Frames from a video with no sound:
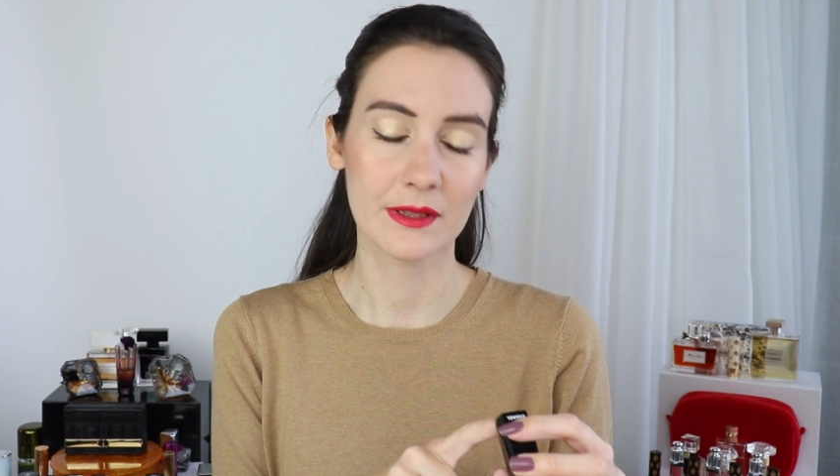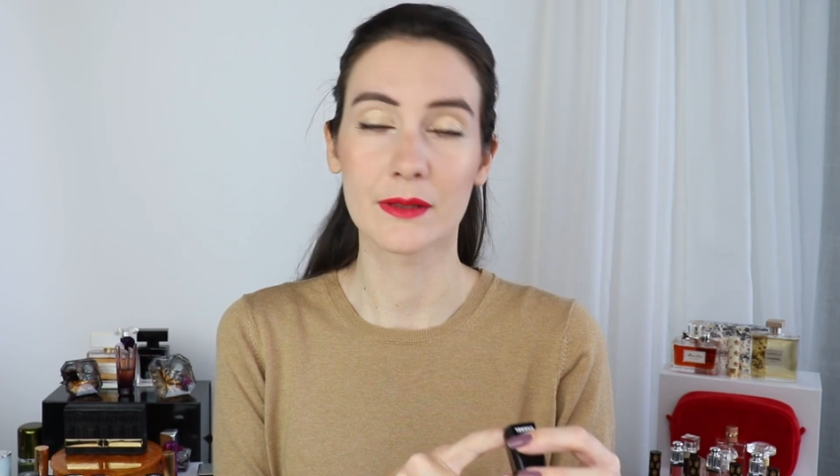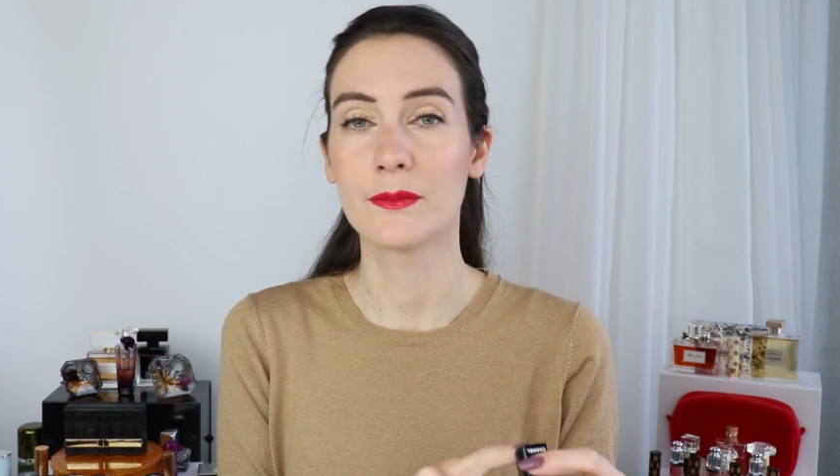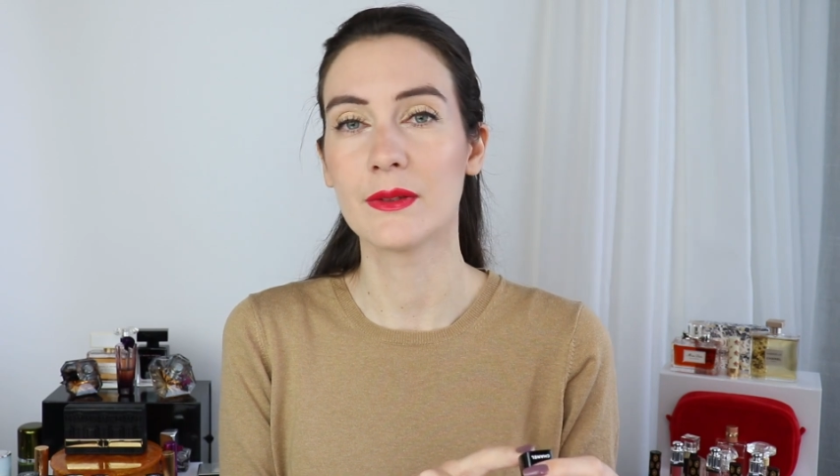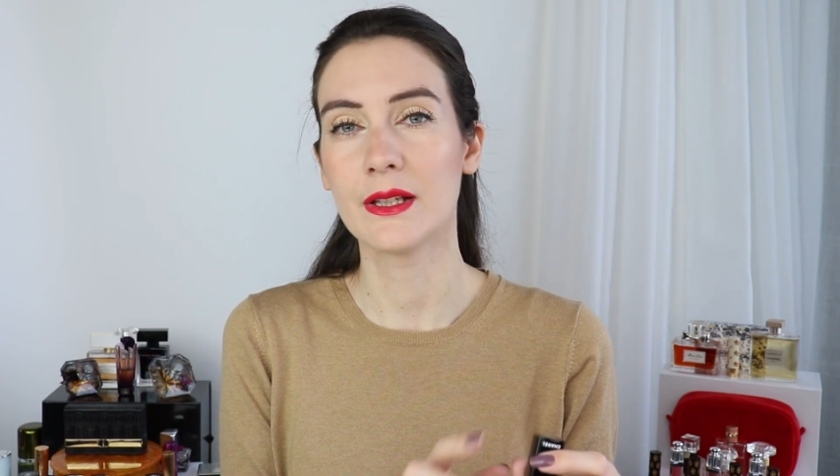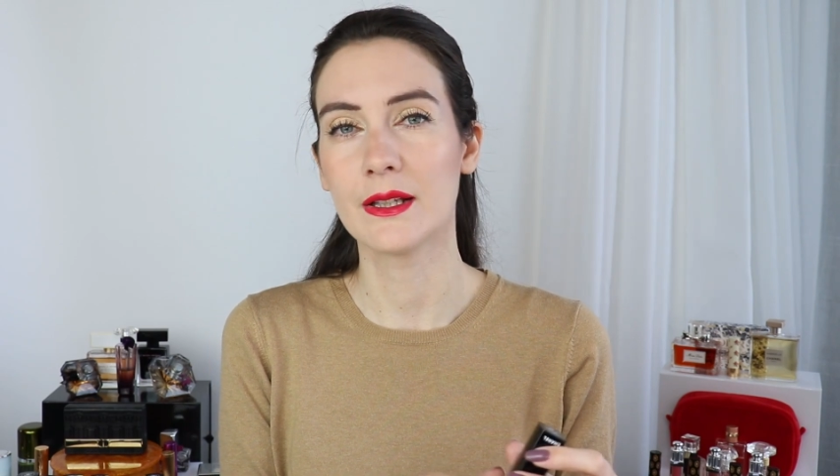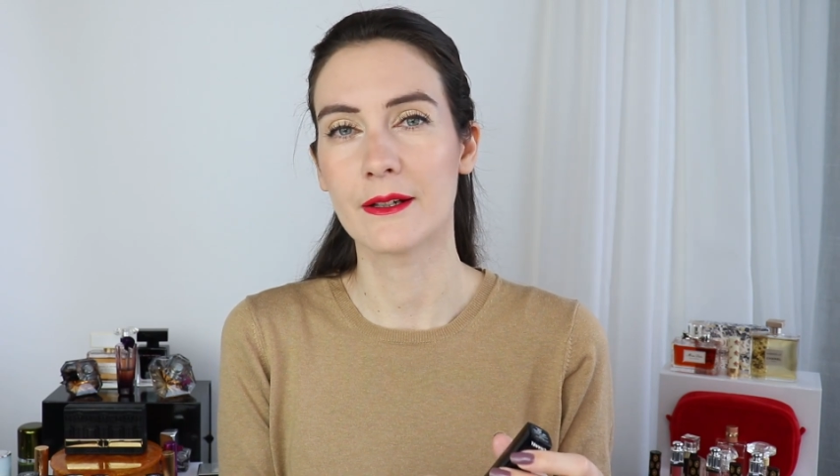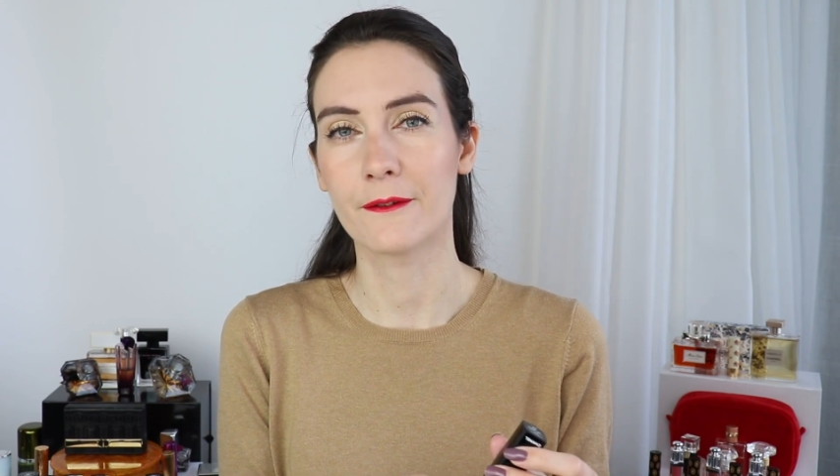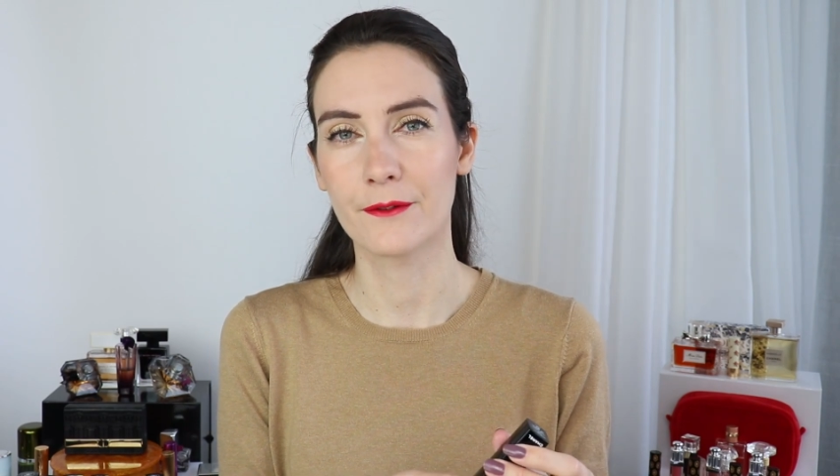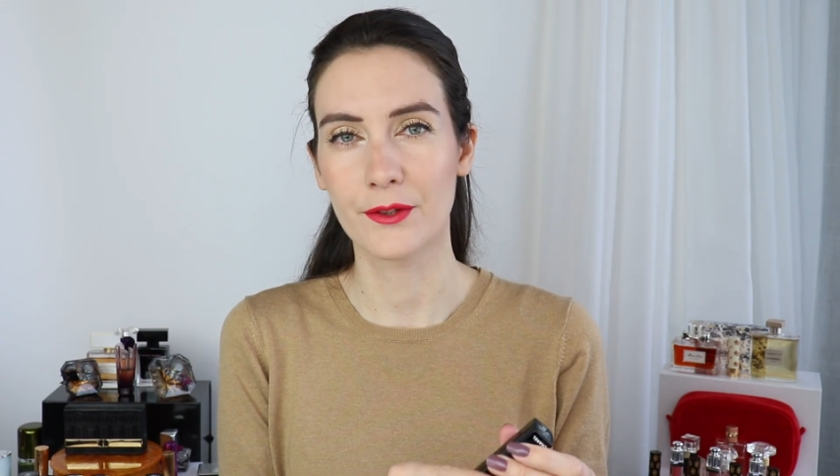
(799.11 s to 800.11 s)

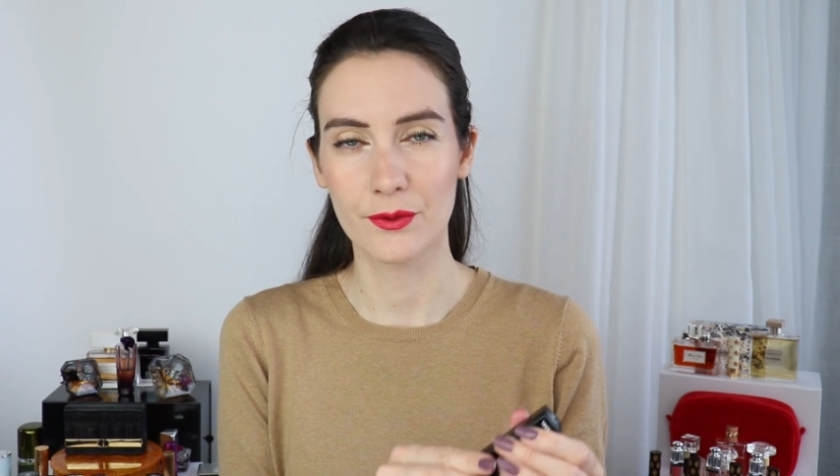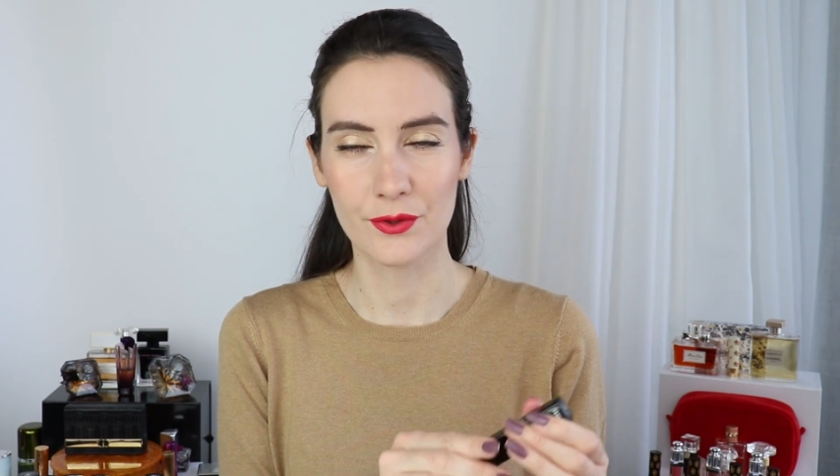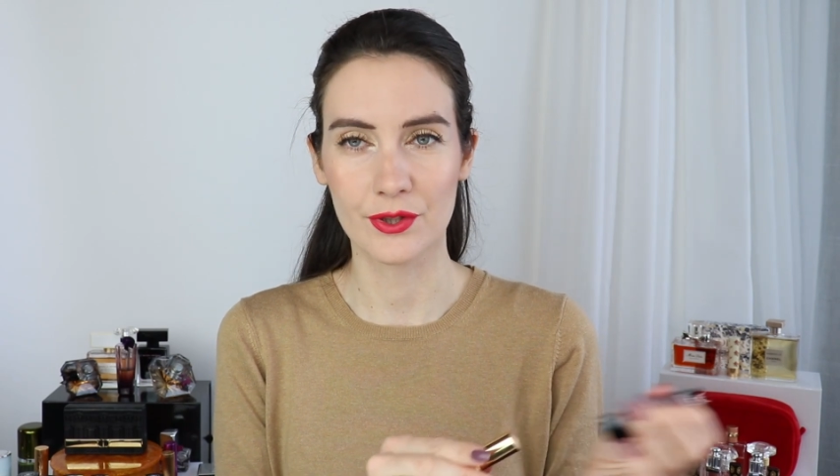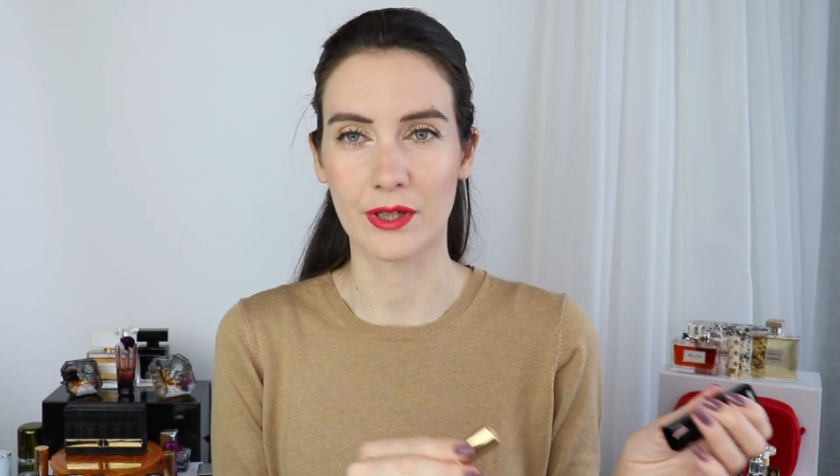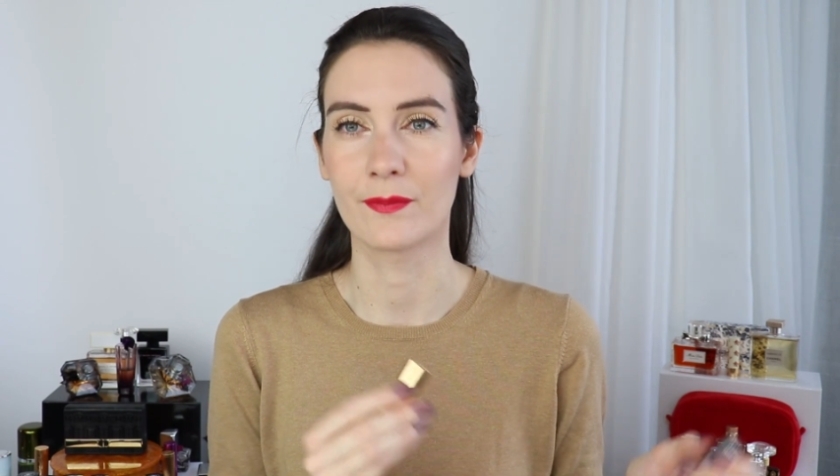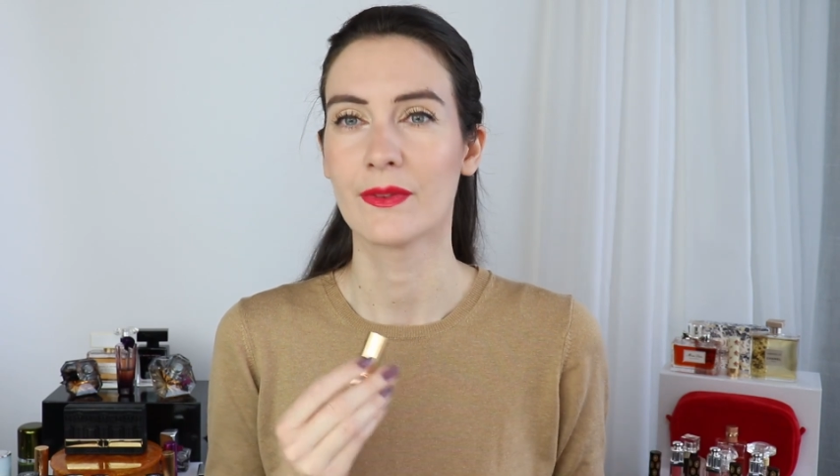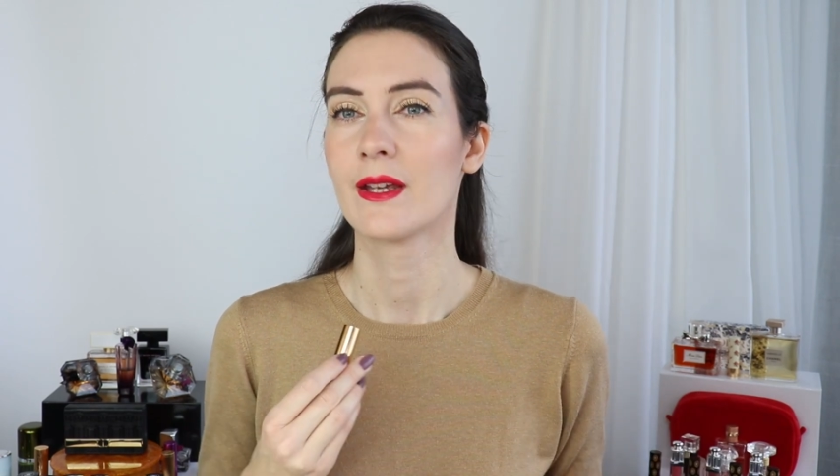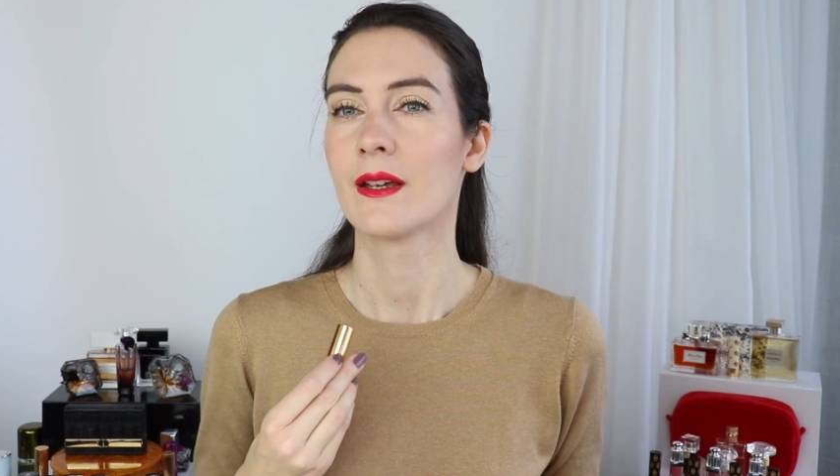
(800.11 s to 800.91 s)
Camellia Fuchsia.